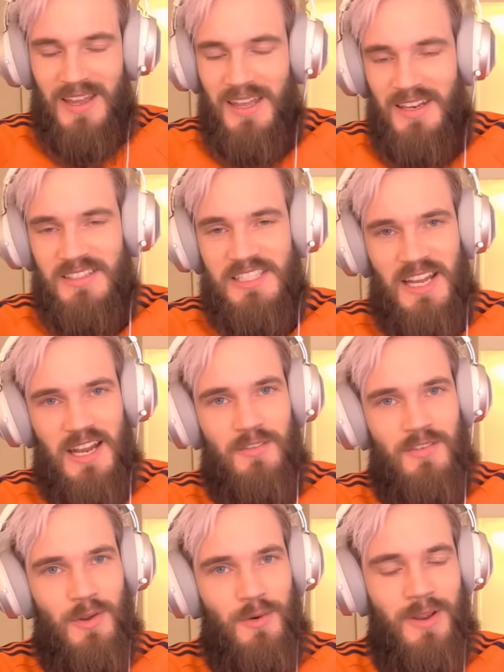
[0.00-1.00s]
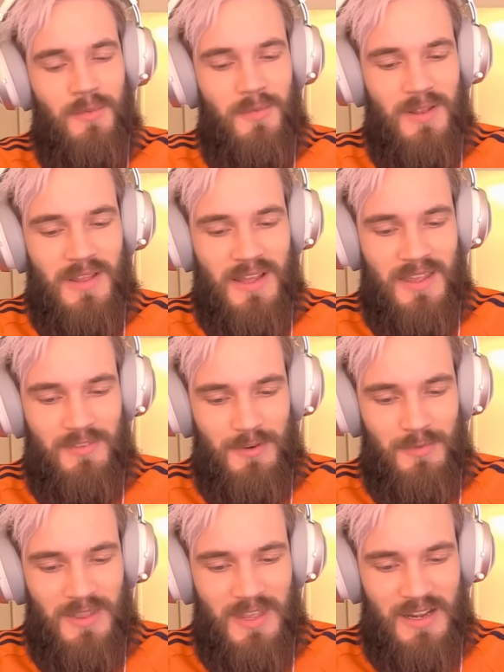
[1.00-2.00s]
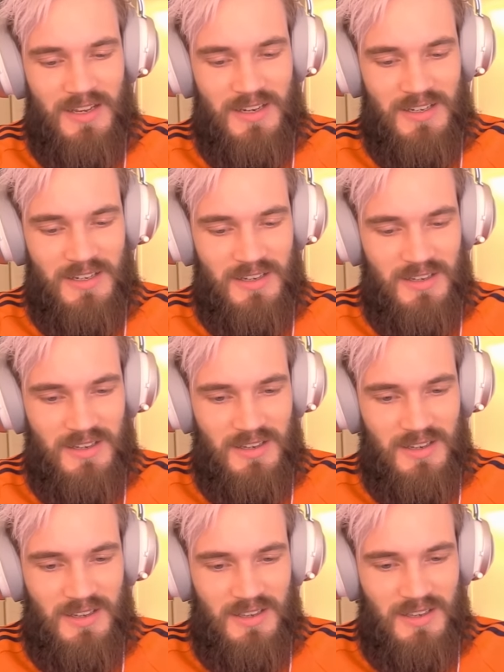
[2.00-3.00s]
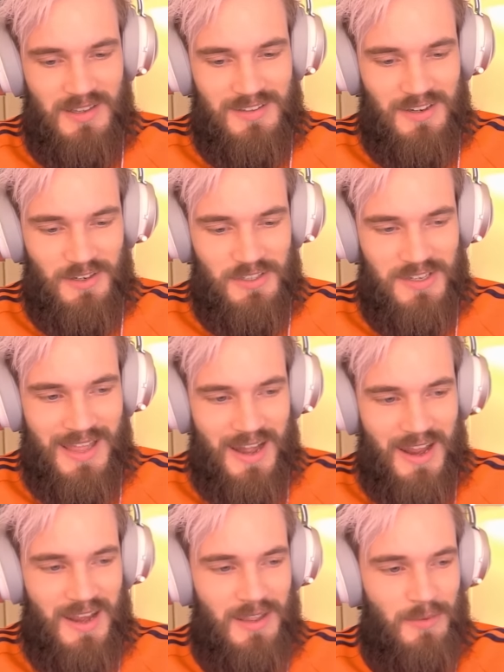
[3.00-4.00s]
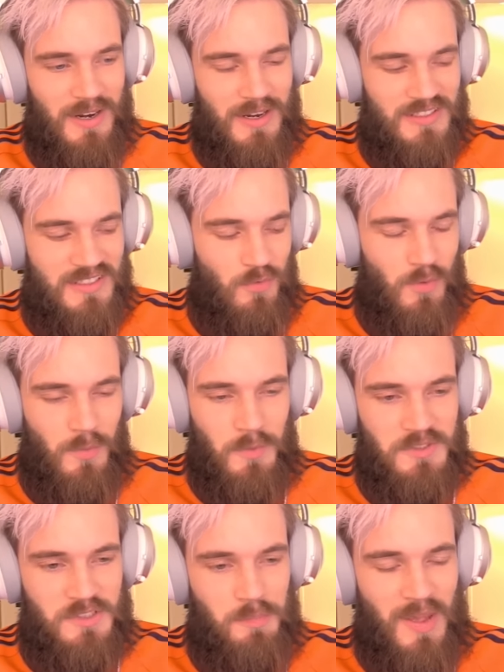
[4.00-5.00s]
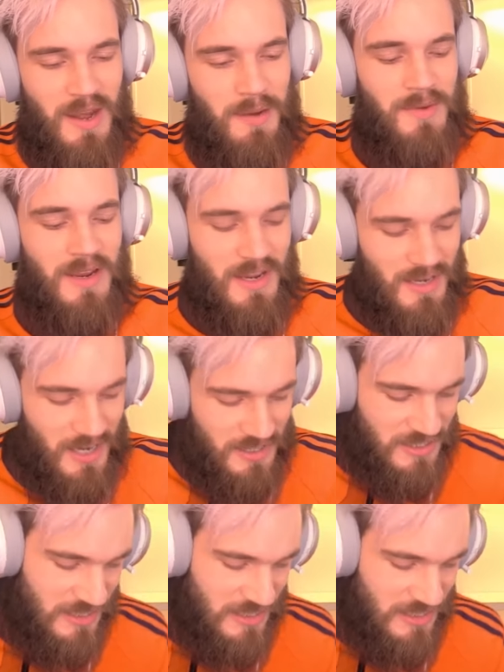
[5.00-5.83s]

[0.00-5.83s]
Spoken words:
It is kind of annoying. Like, even with Edgar, it's hard to get anywhere because everyone wants to pet him. Because